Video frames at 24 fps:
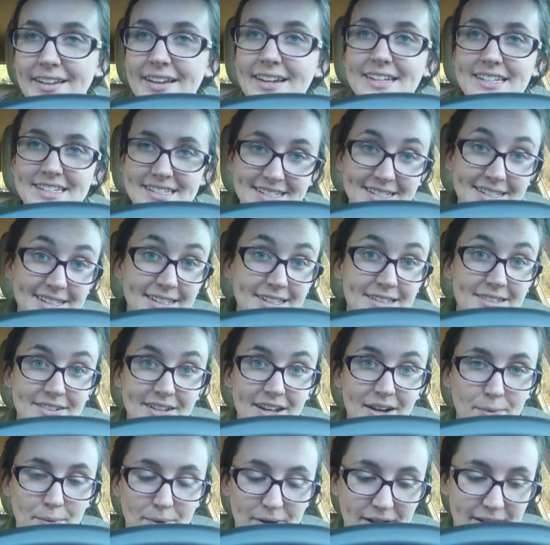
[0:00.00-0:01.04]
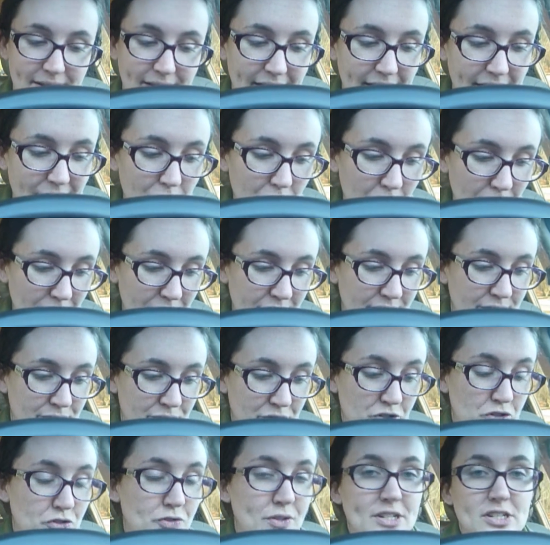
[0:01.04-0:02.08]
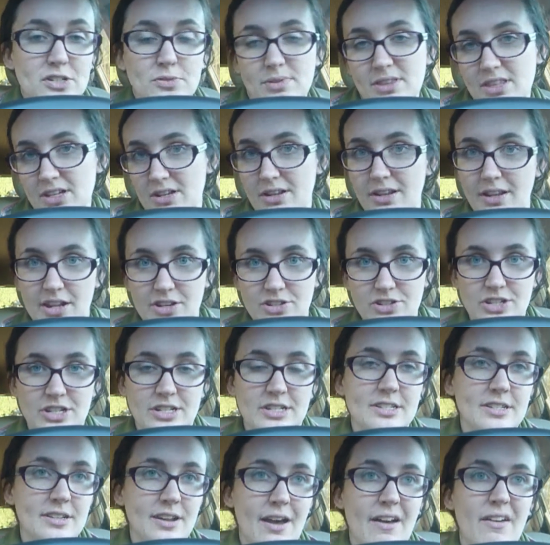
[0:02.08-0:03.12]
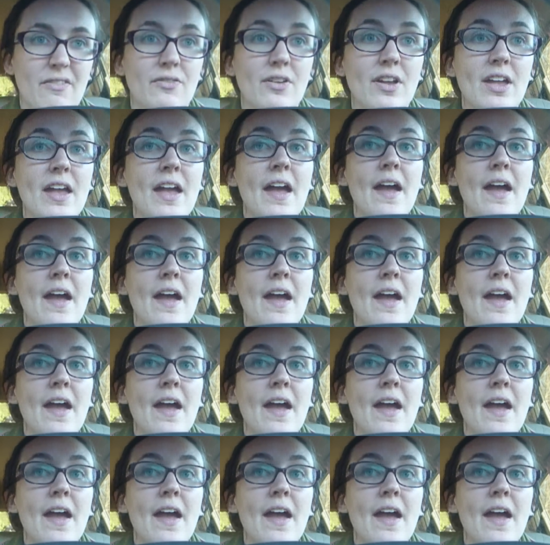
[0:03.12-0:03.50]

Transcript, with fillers: and it's still not working, all the different tricks with the clutch and stuff.